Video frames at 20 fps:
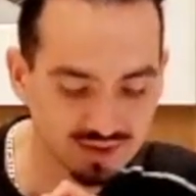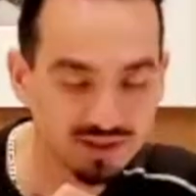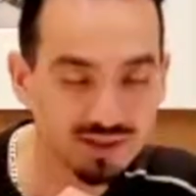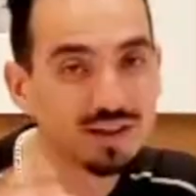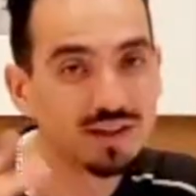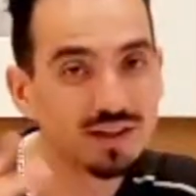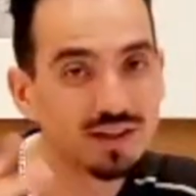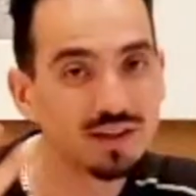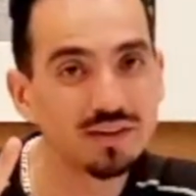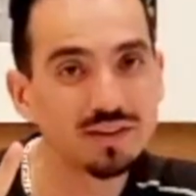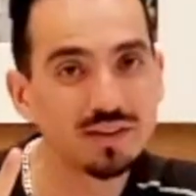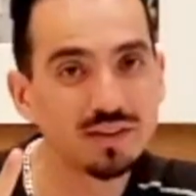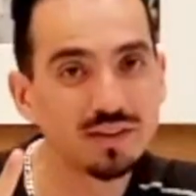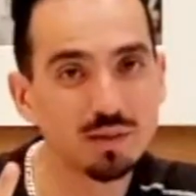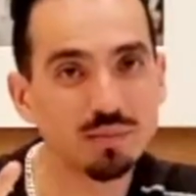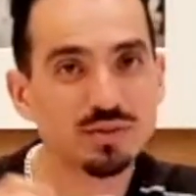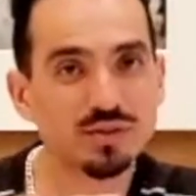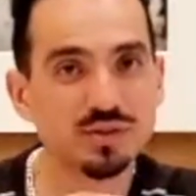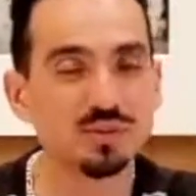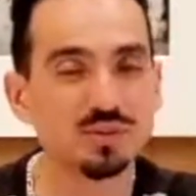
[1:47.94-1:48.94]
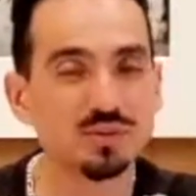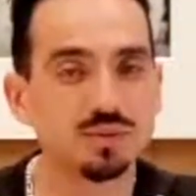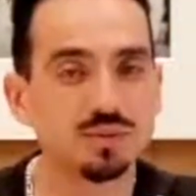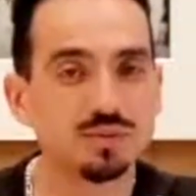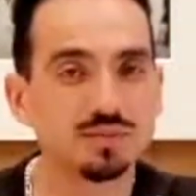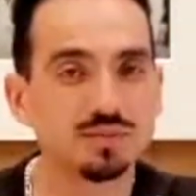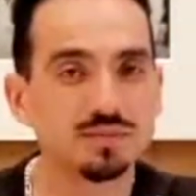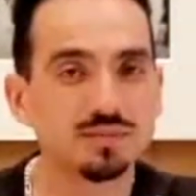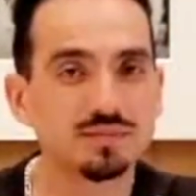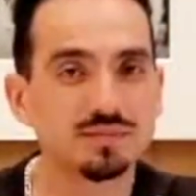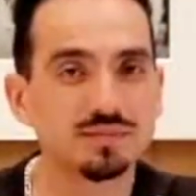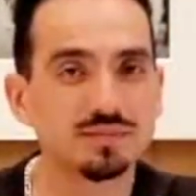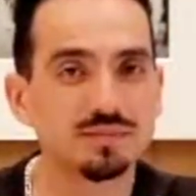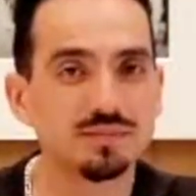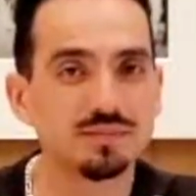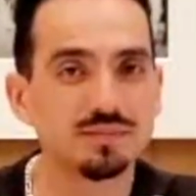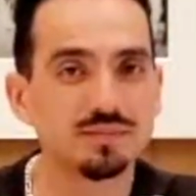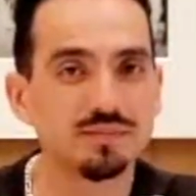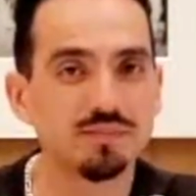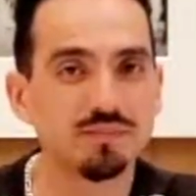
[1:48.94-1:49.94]
Number 2.
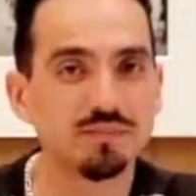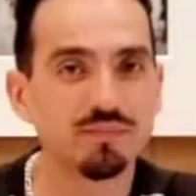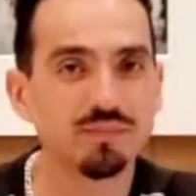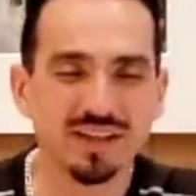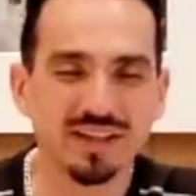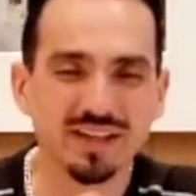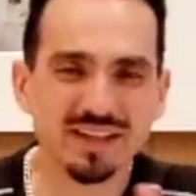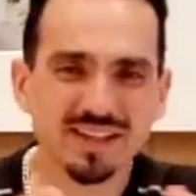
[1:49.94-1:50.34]
Is